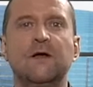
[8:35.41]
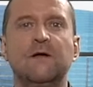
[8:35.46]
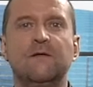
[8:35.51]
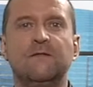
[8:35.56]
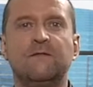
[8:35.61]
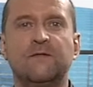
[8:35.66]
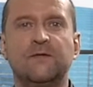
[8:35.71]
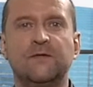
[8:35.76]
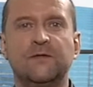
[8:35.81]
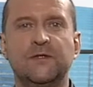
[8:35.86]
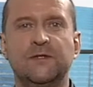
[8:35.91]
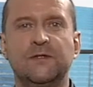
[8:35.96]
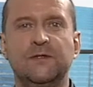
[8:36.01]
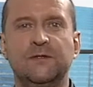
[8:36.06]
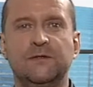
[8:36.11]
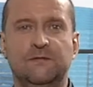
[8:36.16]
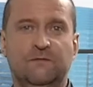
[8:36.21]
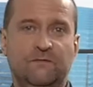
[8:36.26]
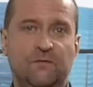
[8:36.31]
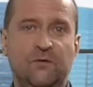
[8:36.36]

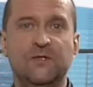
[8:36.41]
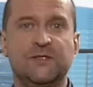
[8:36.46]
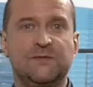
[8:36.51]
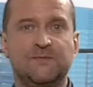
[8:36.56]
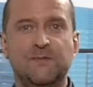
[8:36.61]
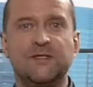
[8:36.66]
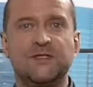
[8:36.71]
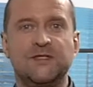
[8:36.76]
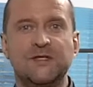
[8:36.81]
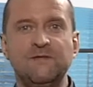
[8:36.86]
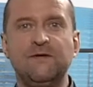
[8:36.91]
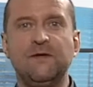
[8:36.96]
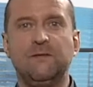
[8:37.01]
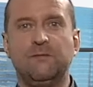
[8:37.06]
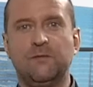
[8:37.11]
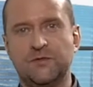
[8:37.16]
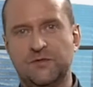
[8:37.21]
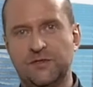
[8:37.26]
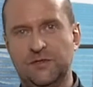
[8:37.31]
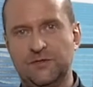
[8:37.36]
for a specific
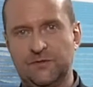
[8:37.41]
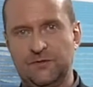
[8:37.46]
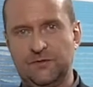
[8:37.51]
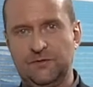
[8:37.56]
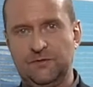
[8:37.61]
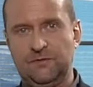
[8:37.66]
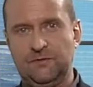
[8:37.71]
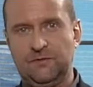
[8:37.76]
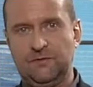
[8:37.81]
position.